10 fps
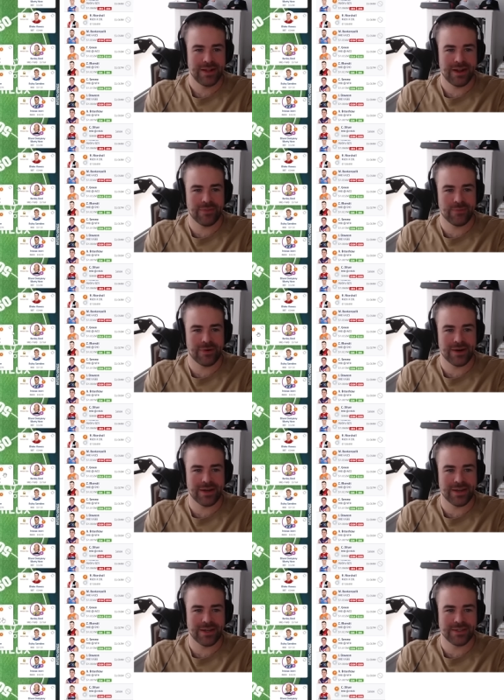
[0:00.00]

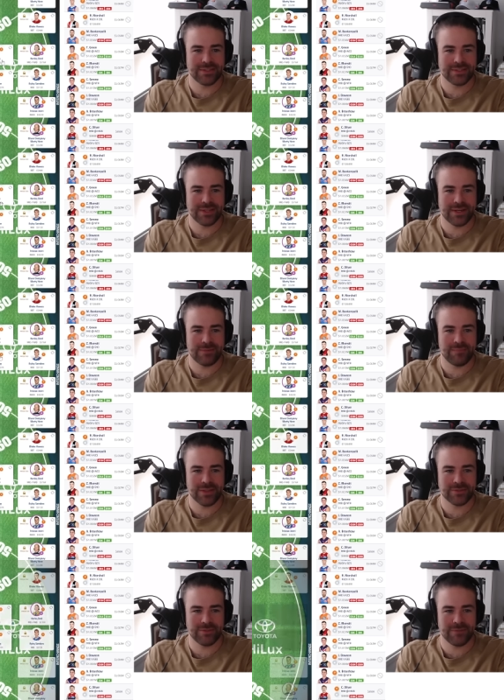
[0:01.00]
Otherwise, um,
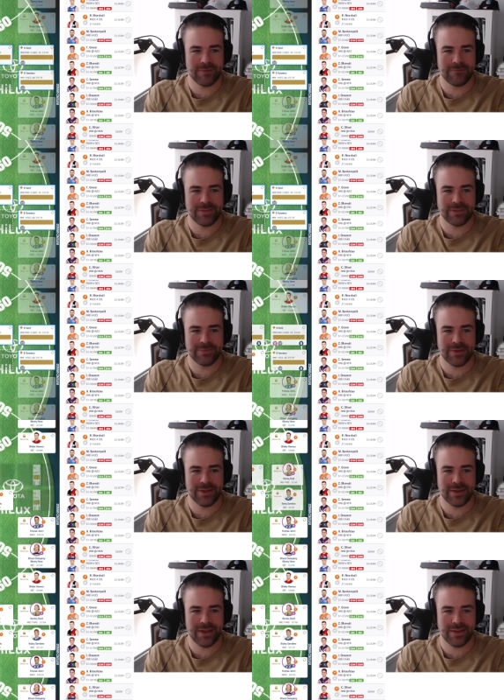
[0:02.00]
that's all we've got for this
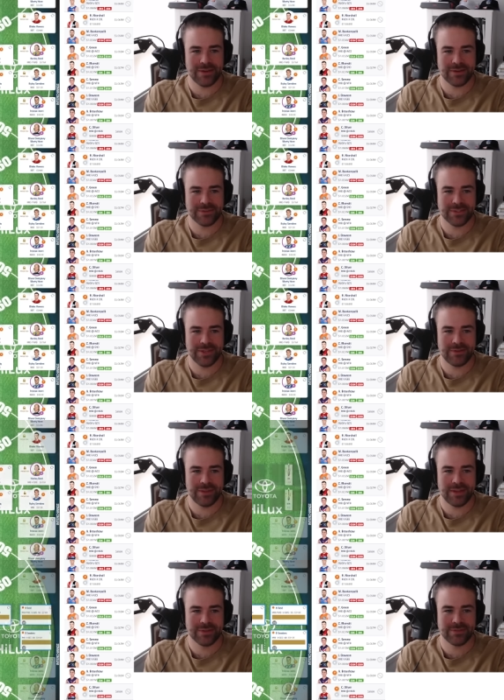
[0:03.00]
one, and I'll see you in the
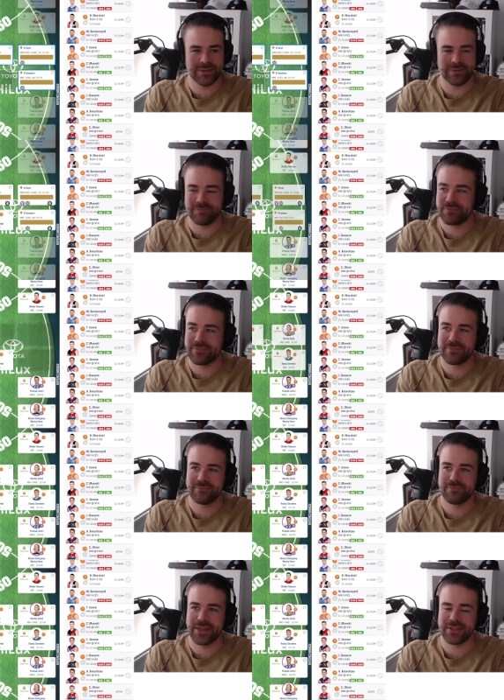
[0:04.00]
next one.
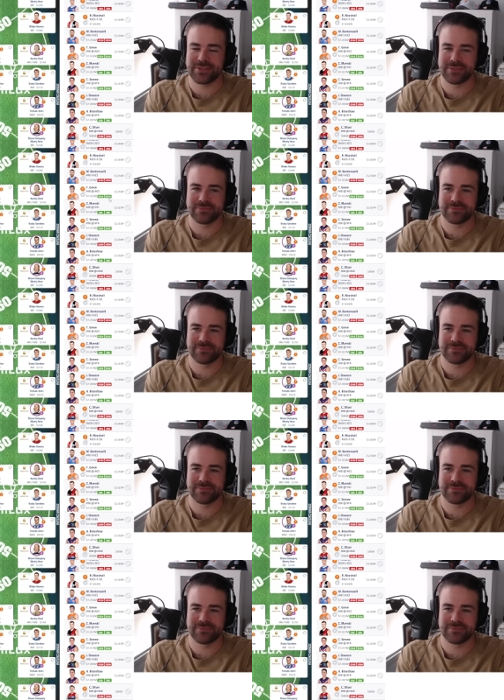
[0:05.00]
Peace.